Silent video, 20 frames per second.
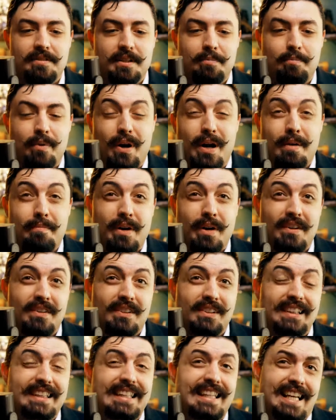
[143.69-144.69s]

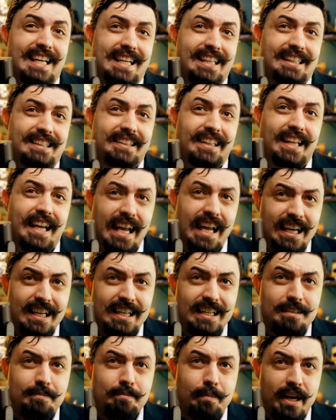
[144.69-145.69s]
primarily a
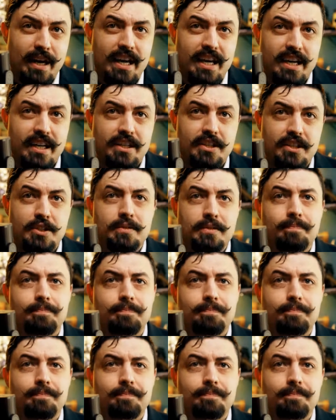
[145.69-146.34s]
landing page